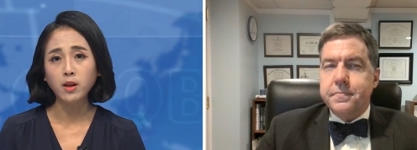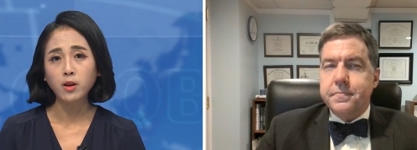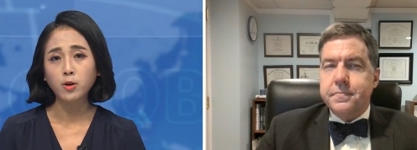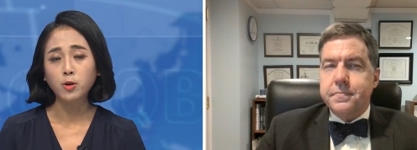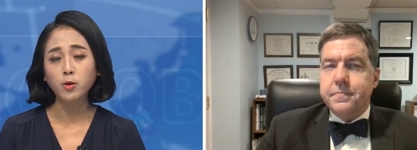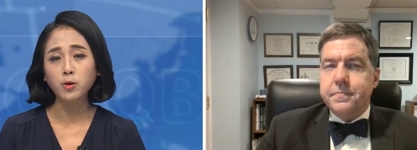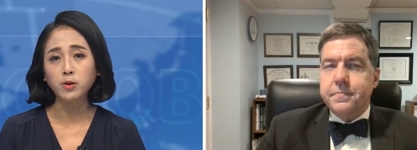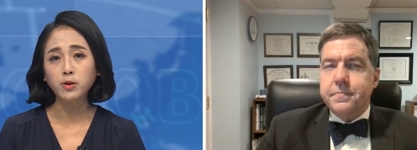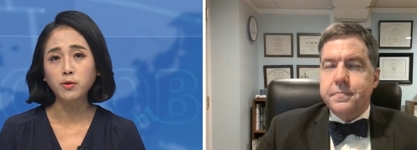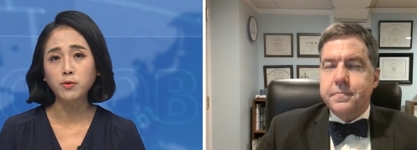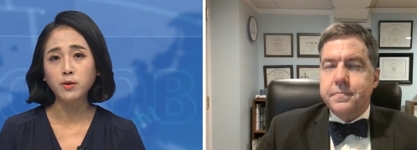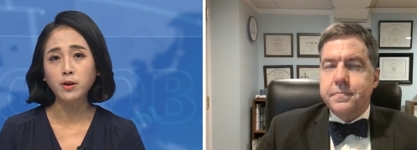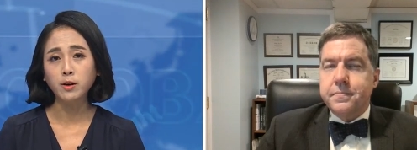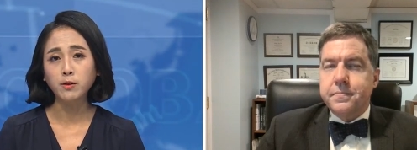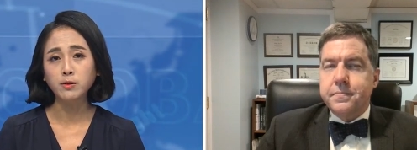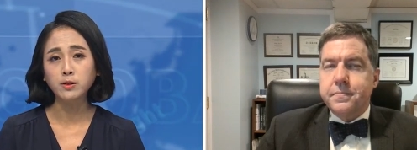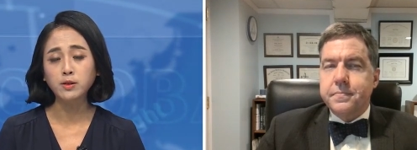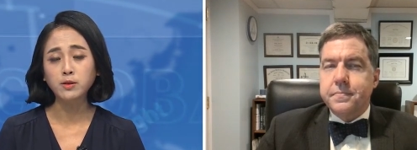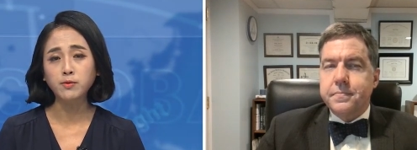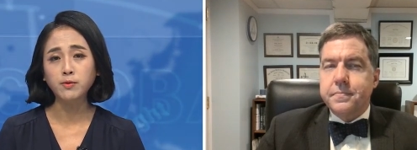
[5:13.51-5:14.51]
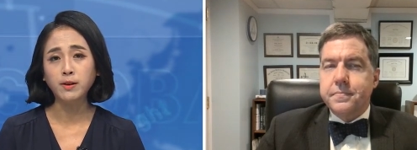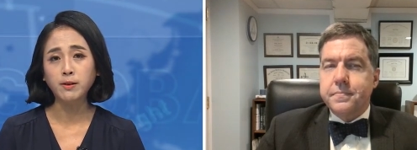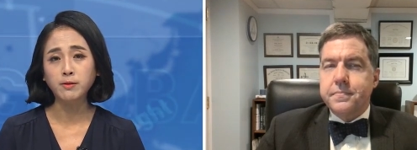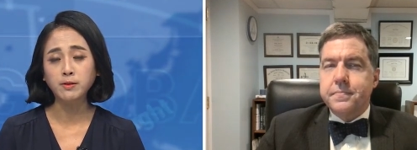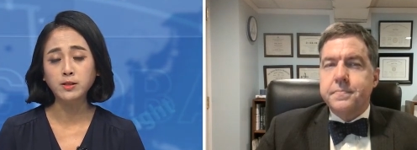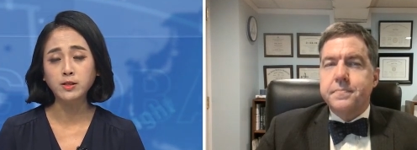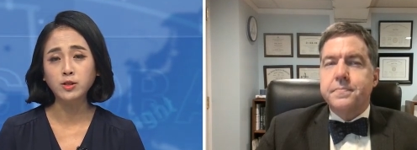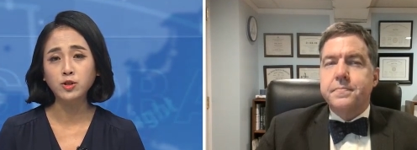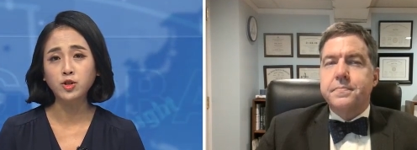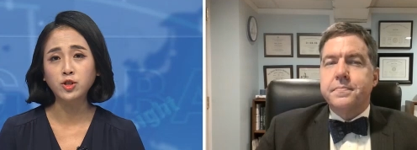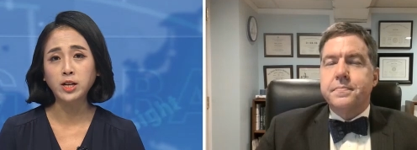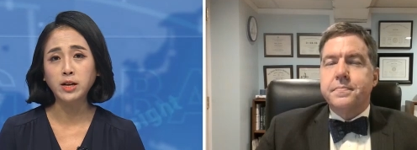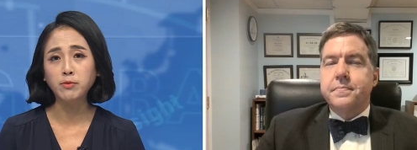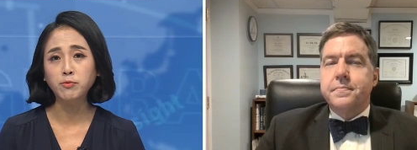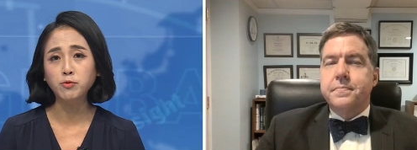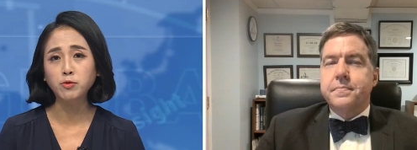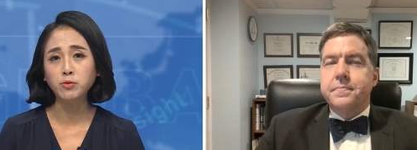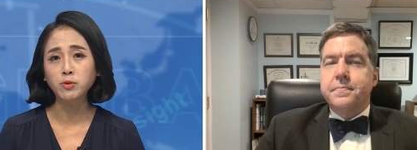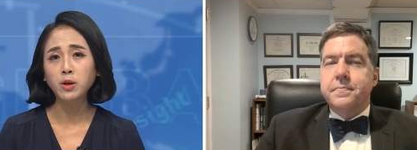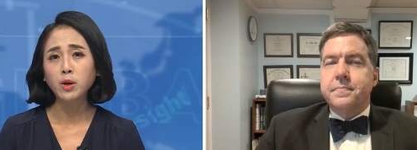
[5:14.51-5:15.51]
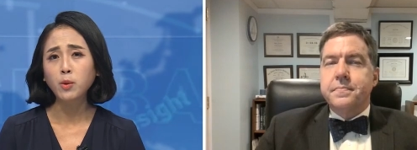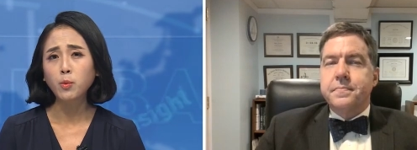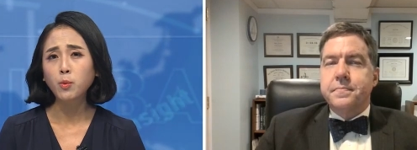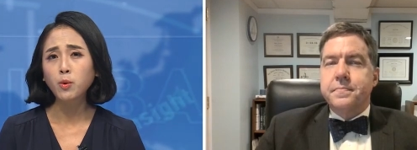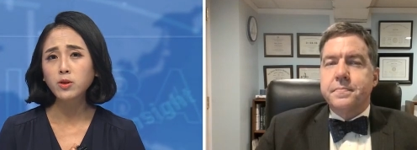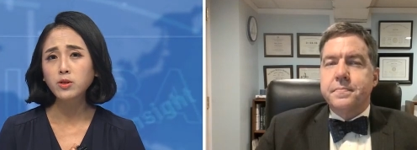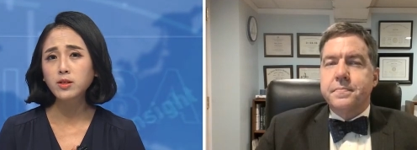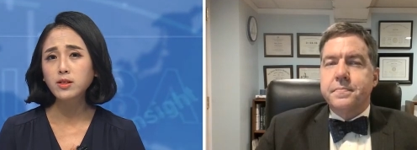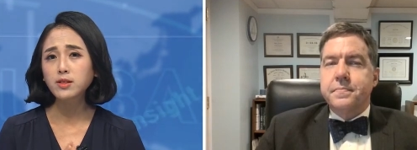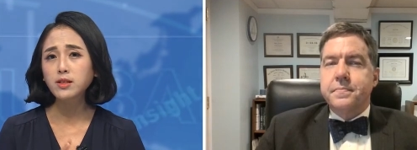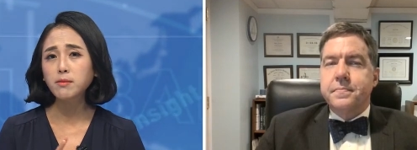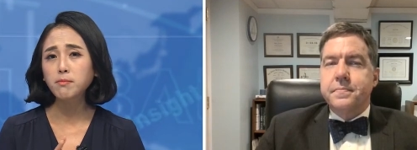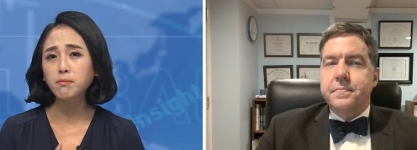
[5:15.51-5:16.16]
Speaker 1: coronavirus variants in general. What does it